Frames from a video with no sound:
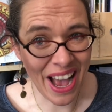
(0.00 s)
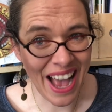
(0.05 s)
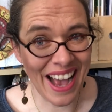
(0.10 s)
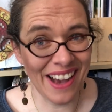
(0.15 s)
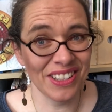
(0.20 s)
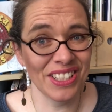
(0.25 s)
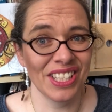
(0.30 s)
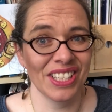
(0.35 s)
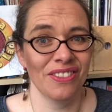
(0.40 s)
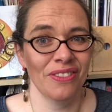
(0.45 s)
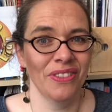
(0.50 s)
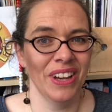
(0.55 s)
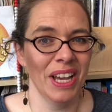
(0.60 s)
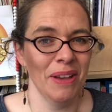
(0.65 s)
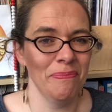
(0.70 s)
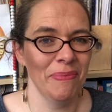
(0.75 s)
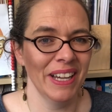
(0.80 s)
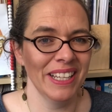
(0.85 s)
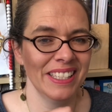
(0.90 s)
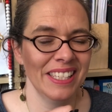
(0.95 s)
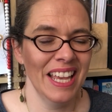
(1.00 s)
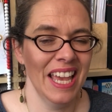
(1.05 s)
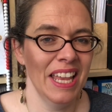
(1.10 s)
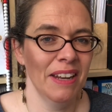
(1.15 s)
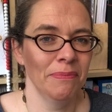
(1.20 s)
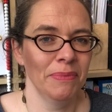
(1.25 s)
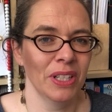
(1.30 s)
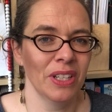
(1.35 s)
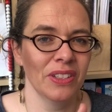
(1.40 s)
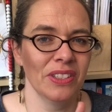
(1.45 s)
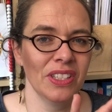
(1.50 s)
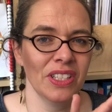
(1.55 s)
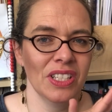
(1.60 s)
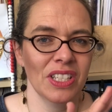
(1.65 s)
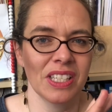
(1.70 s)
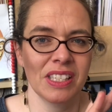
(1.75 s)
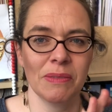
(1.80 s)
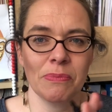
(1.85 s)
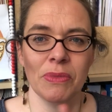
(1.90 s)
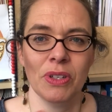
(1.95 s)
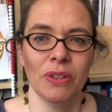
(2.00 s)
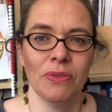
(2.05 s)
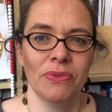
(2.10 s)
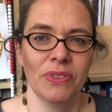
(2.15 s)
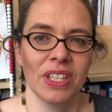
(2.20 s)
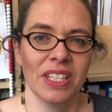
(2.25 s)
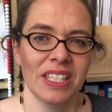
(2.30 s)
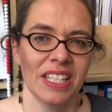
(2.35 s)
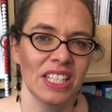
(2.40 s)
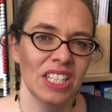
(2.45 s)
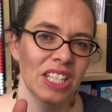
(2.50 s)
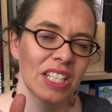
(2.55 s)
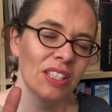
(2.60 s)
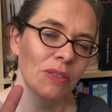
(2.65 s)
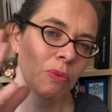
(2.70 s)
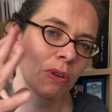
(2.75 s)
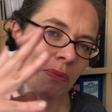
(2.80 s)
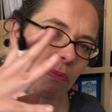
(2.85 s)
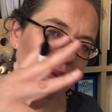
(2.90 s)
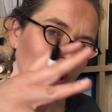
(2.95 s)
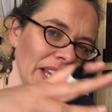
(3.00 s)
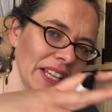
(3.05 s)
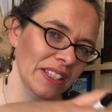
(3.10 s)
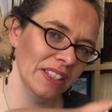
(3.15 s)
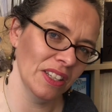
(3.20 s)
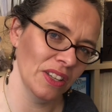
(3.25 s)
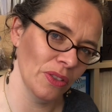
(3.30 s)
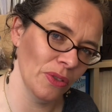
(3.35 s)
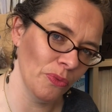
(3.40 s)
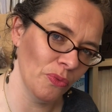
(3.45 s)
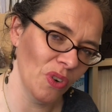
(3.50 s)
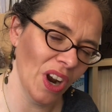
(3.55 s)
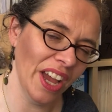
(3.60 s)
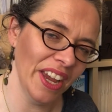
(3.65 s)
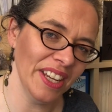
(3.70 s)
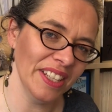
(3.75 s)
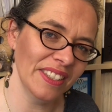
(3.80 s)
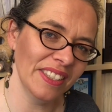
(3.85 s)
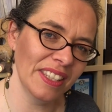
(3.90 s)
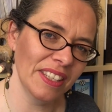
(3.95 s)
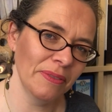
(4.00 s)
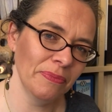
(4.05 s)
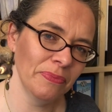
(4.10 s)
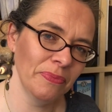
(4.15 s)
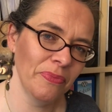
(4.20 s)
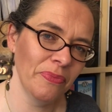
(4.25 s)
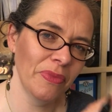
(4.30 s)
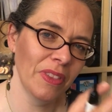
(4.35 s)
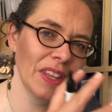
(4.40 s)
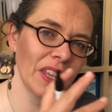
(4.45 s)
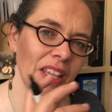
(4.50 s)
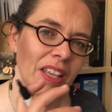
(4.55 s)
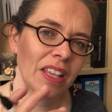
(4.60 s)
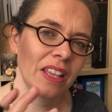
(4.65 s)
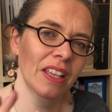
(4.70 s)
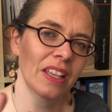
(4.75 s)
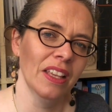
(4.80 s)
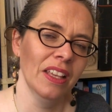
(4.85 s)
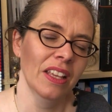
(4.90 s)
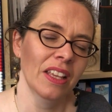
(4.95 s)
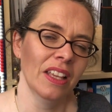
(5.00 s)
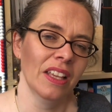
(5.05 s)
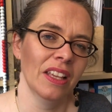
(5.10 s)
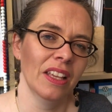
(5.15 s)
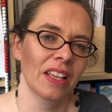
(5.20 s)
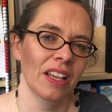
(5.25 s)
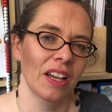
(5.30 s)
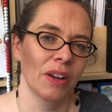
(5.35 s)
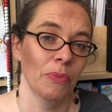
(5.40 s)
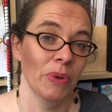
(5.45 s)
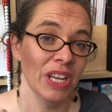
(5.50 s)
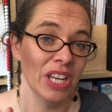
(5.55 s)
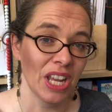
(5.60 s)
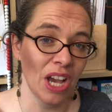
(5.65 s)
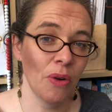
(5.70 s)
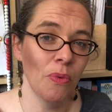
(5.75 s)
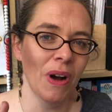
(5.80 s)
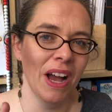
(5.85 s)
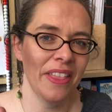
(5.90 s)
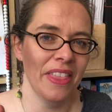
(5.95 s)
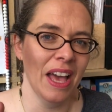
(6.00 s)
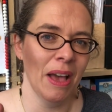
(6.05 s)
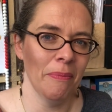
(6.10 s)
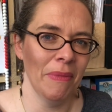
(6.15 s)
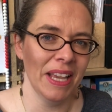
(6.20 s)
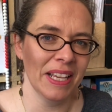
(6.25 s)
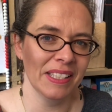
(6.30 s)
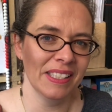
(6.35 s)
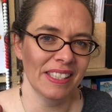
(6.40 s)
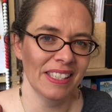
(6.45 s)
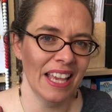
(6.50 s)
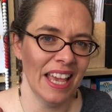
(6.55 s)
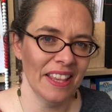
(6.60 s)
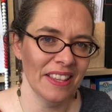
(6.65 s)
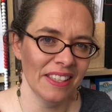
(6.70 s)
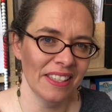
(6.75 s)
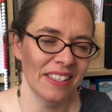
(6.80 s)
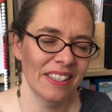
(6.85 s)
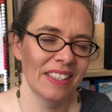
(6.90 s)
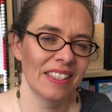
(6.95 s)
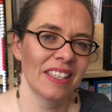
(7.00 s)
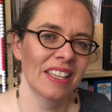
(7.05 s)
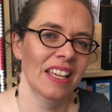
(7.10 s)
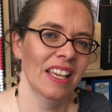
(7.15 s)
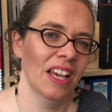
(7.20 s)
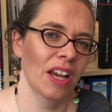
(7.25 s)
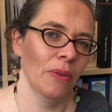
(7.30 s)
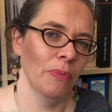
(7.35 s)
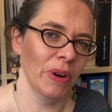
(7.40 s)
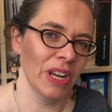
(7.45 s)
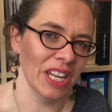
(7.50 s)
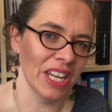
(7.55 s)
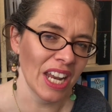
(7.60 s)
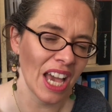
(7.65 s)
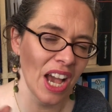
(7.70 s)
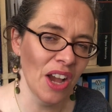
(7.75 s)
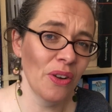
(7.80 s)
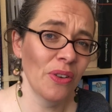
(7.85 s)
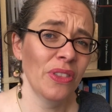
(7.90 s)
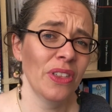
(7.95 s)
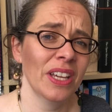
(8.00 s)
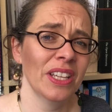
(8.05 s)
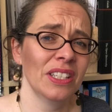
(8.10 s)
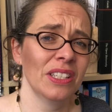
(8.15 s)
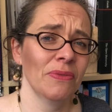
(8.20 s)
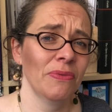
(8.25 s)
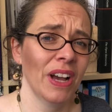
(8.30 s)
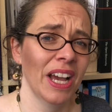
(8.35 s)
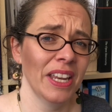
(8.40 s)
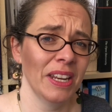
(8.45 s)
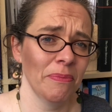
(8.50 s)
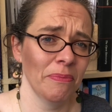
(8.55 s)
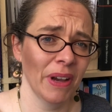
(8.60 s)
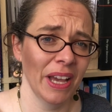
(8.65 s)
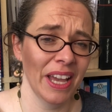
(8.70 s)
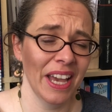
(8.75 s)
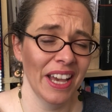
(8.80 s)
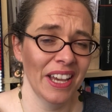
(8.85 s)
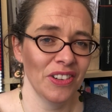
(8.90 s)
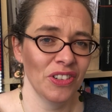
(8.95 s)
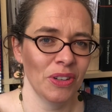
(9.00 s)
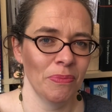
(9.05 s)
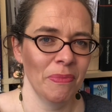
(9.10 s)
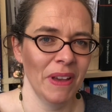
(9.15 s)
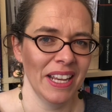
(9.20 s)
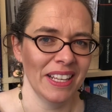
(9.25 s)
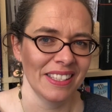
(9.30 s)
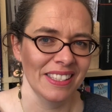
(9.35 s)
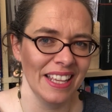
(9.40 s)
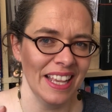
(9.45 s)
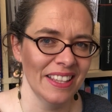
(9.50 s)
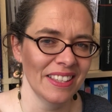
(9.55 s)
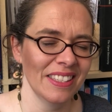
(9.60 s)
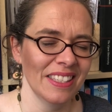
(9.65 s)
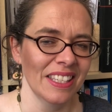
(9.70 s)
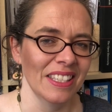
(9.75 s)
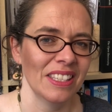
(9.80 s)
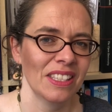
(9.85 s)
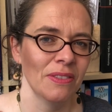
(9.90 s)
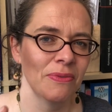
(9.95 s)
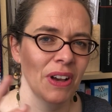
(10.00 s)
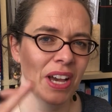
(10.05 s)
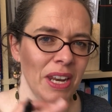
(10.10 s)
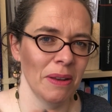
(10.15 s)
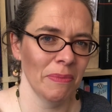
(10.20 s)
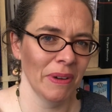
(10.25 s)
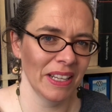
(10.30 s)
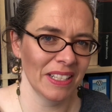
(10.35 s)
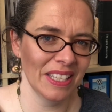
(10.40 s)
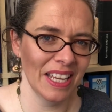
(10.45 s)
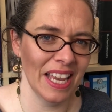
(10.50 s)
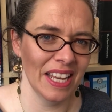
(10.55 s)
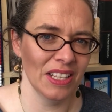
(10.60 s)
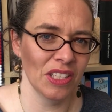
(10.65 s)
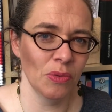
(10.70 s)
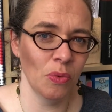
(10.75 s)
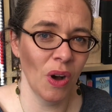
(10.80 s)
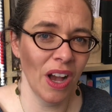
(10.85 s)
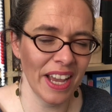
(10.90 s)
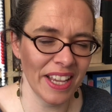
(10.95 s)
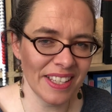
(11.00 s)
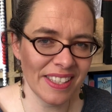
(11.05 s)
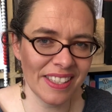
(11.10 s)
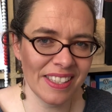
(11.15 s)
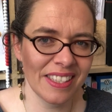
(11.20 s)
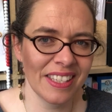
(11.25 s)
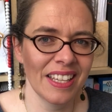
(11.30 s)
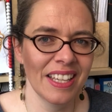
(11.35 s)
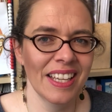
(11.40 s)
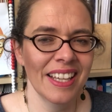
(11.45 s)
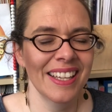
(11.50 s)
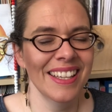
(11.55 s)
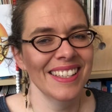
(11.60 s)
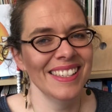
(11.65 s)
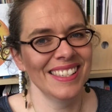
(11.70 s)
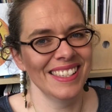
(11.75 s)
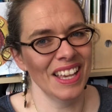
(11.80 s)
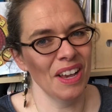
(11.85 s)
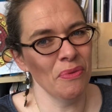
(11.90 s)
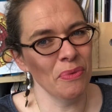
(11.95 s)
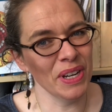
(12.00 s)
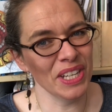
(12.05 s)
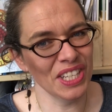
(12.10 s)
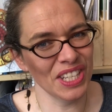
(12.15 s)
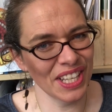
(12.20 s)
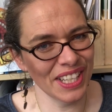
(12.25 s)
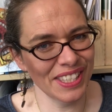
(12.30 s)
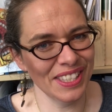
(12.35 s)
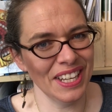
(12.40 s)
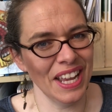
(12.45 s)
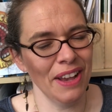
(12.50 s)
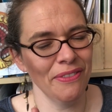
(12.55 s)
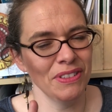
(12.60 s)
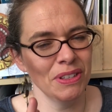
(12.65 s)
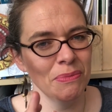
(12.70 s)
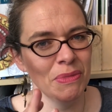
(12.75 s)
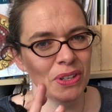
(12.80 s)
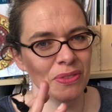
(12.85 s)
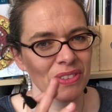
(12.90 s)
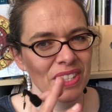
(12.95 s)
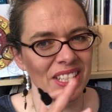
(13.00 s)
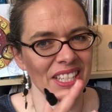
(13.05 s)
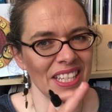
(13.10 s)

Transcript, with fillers: how to divide by 10 because you just move the digits one place to the right. And we know why that makes sense. And we know that dividing by 100 makes sense as dividing by 10 twice. So we just have to move the